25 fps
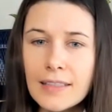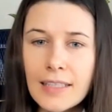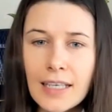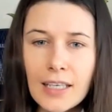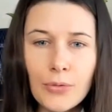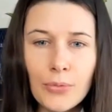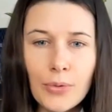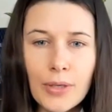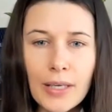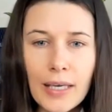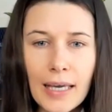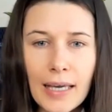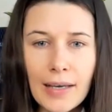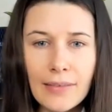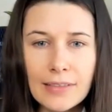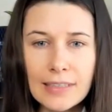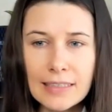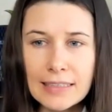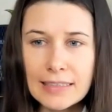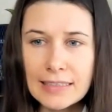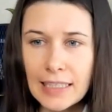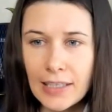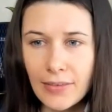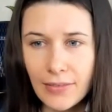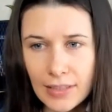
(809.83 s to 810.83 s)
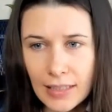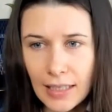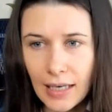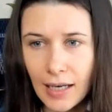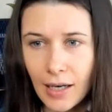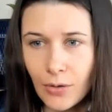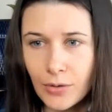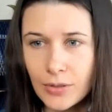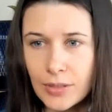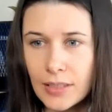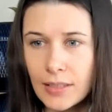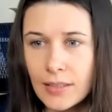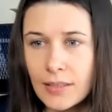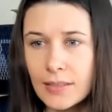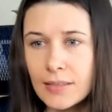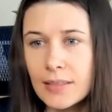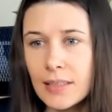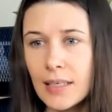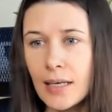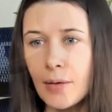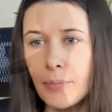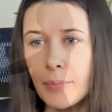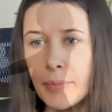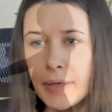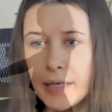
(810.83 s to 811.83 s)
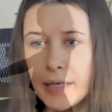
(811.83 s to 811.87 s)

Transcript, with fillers: then we have the seventh house is a uh,